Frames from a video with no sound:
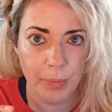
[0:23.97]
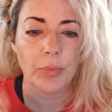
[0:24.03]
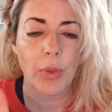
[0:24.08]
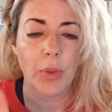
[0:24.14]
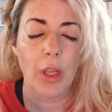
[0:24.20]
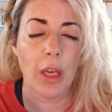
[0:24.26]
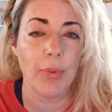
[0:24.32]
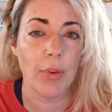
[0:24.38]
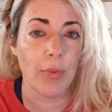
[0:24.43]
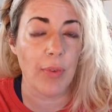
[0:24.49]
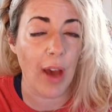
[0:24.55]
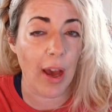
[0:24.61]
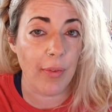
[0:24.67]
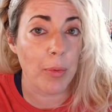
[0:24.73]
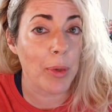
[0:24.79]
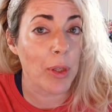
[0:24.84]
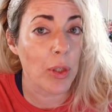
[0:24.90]
If you've
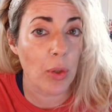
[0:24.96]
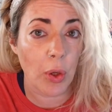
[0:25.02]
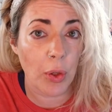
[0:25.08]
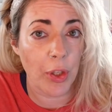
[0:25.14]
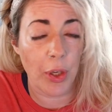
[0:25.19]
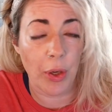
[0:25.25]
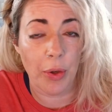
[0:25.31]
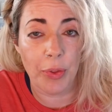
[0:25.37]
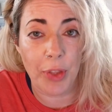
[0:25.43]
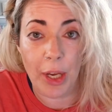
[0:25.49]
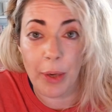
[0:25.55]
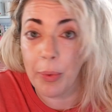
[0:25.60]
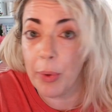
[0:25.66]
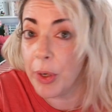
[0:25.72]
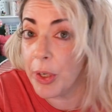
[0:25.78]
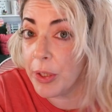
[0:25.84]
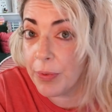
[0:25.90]
ever been told that your
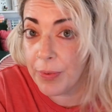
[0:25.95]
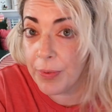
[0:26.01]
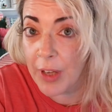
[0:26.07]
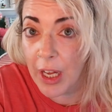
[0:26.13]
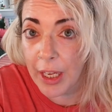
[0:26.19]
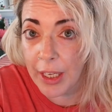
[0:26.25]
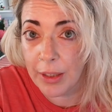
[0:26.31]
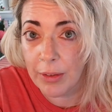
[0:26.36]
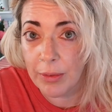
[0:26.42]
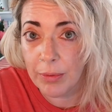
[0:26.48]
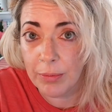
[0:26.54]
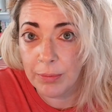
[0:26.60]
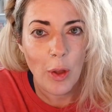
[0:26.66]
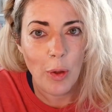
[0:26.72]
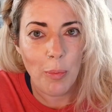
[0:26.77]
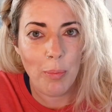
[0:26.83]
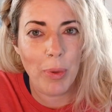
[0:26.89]
thyroid is fine,
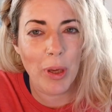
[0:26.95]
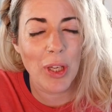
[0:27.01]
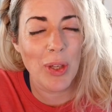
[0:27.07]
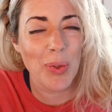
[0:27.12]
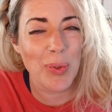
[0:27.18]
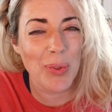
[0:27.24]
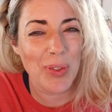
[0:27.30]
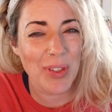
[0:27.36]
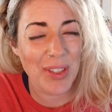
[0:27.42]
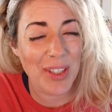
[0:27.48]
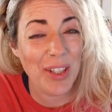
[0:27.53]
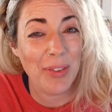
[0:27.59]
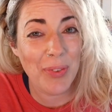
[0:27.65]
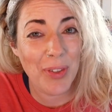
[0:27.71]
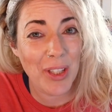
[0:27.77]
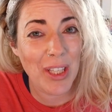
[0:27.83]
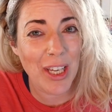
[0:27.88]
but you still
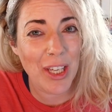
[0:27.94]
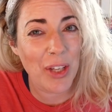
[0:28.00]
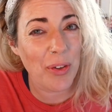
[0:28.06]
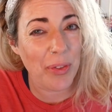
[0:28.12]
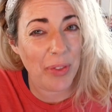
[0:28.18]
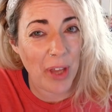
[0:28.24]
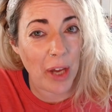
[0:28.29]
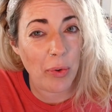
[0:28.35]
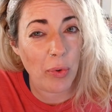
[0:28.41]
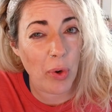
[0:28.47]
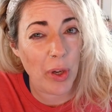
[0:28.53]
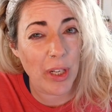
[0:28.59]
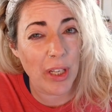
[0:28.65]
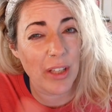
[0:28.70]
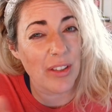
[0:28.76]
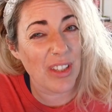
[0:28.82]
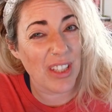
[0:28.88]
feel like your thyroid
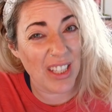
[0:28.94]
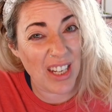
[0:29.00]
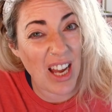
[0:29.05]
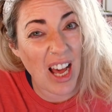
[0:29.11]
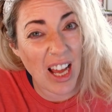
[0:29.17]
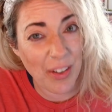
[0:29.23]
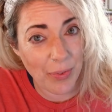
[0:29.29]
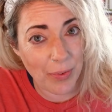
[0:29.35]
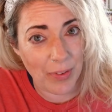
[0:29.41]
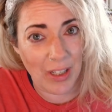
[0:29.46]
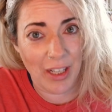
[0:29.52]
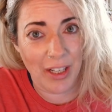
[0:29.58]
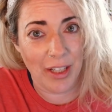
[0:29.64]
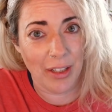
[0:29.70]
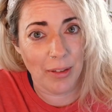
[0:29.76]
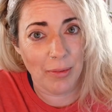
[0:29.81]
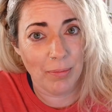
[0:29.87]
is not
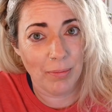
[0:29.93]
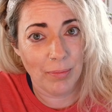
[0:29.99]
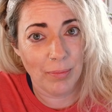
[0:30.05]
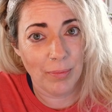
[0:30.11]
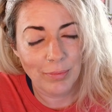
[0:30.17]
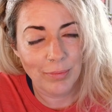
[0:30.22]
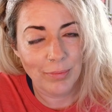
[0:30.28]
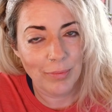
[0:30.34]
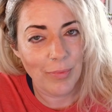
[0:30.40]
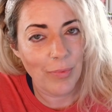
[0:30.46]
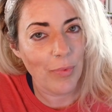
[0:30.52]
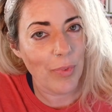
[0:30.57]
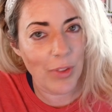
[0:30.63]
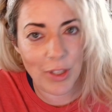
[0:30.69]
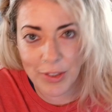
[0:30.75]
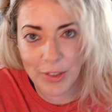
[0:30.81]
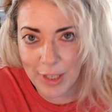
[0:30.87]
fine,
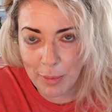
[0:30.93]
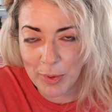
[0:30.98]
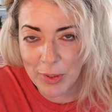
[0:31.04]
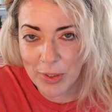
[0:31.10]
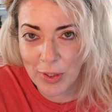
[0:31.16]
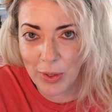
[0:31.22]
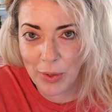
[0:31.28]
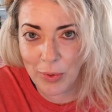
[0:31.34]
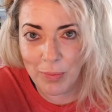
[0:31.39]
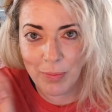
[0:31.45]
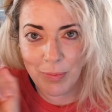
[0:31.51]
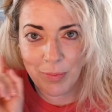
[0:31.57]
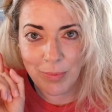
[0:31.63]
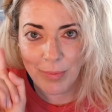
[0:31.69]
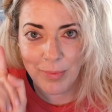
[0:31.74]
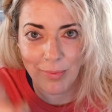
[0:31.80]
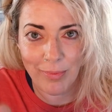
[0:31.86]
this episode
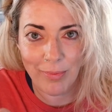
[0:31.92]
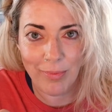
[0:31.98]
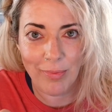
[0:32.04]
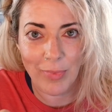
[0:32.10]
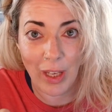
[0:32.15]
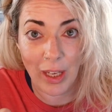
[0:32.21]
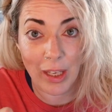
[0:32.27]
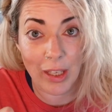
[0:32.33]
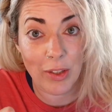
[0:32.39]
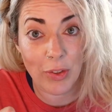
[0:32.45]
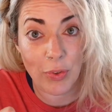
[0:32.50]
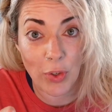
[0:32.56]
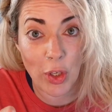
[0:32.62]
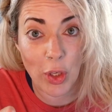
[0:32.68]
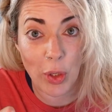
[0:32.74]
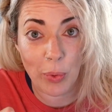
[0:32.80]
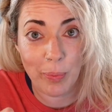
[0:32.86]
is for
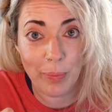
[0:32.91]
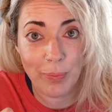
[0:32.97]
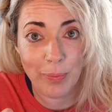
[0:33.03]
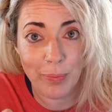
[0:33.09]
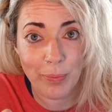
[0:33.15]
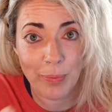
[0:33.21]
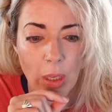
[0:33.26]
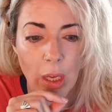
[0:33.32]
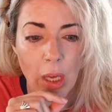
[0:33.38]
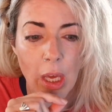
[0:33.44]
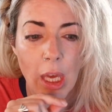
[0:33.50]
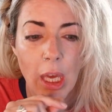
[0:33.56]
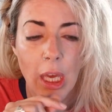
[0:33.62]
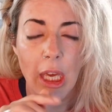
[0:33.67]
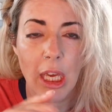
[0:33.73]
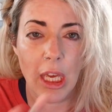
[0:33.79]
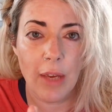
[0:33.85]
you.
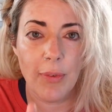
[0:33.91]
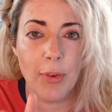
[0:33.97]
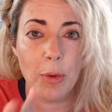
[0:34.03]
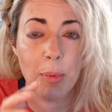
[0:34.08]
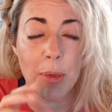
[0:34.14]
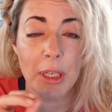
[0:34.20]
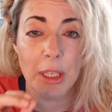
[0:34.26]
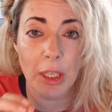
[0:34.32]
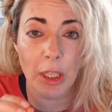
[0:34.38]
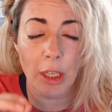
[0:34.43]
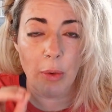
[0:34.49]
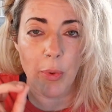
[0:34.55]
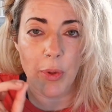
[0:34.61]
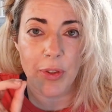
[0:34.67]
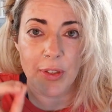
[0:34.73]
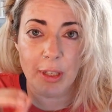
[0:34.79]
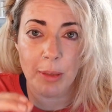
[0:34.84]
If you've been dealing
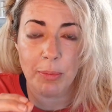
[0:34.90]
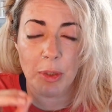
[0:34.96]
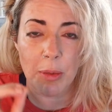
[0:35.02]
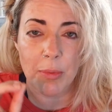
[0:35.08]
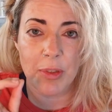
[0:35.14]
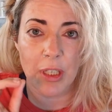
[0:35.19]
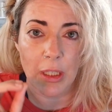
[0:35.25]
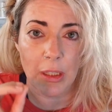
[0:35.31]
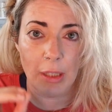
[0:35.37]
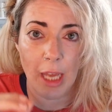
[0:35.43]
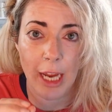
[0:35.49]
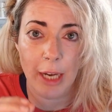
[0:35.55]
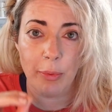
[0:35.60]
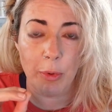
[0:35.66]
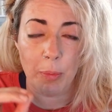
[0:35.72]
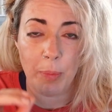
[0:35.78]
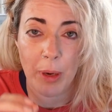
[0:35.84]
with symptoms that align
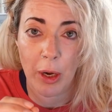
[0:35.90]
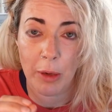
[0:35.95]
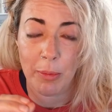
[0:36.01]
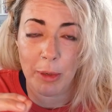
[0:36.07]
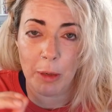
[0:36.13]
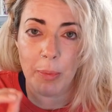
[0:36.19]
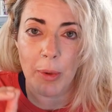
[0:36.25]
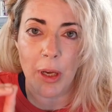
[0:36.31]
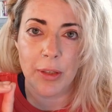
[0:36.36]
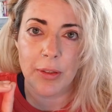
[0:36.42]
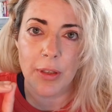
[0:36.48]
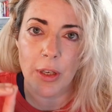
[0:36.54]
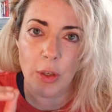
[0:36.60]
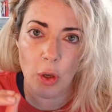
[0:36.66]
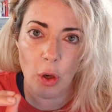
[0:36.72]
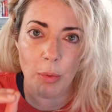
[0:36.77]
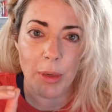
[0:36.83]
with perimenopause and
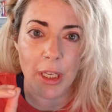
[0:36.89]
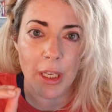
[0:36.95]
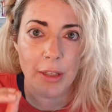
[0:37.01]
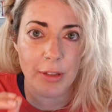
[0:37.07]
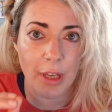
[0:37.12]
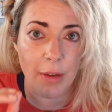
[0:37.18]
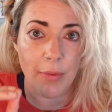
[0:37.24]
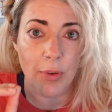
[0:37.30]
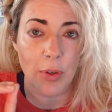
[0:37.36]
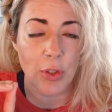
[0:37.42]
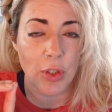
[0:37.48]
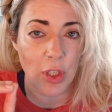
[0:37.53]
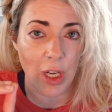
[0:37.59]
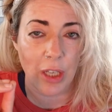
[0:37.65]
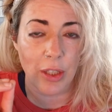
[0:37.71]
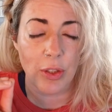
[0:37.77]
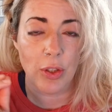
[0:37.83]
nobody has ever
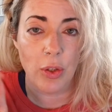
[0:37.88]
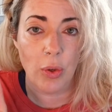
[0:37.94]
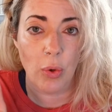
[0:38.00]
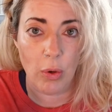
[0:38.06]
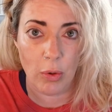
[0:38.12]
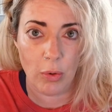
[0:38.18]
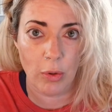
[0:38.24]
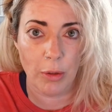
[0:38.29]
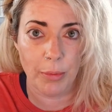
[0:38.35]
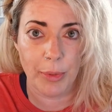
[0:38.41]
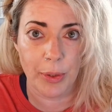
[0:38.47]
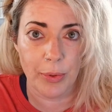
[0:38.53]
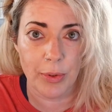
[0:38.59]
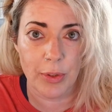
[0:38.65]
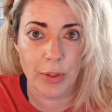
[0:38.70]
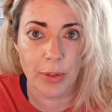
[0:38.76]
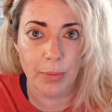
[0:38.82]
checked your
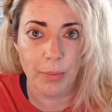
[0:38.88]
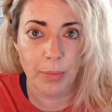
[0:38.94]
hormones,